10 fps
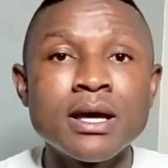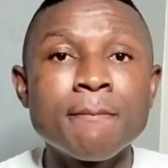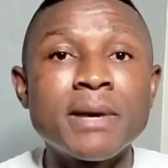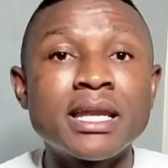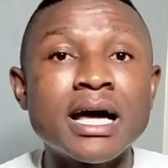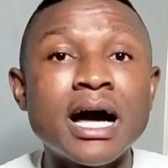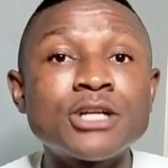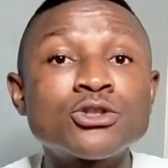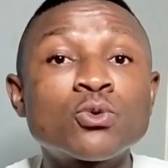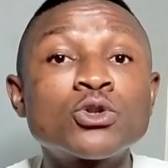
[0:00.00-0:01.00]
but I
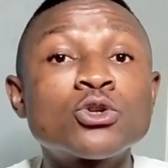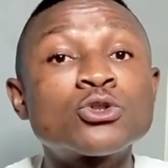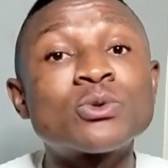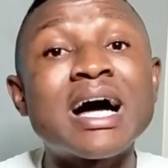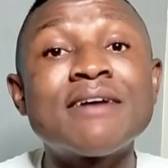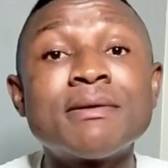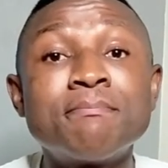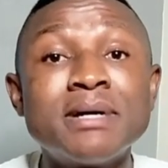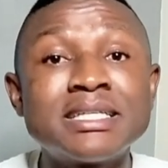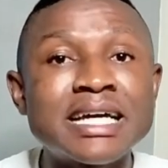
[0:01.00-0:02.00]
just want us to have a
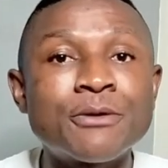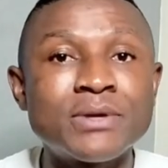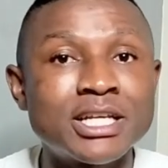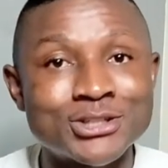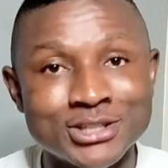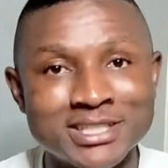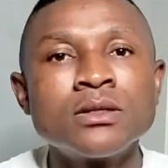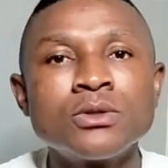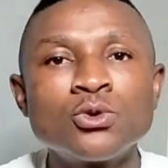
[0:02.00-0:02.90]
better relationship. Do